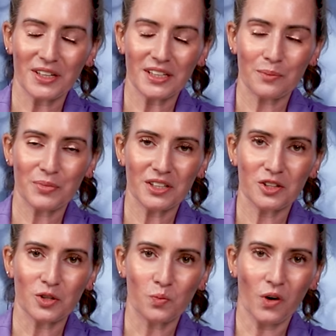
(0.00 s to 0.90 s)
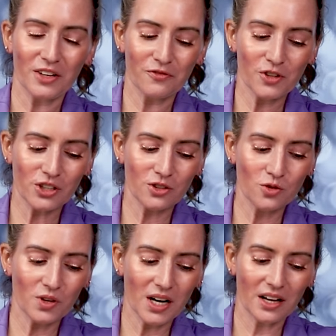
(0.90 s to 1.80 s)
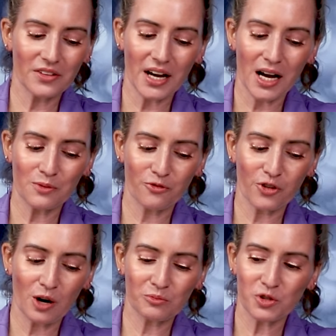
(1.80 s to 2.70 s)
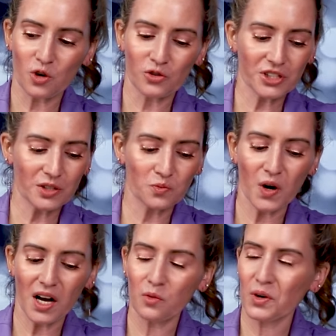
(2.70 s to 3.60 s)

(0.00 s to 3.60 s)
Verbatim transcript: might not be the one for you. Uh, the I'm From soaks in well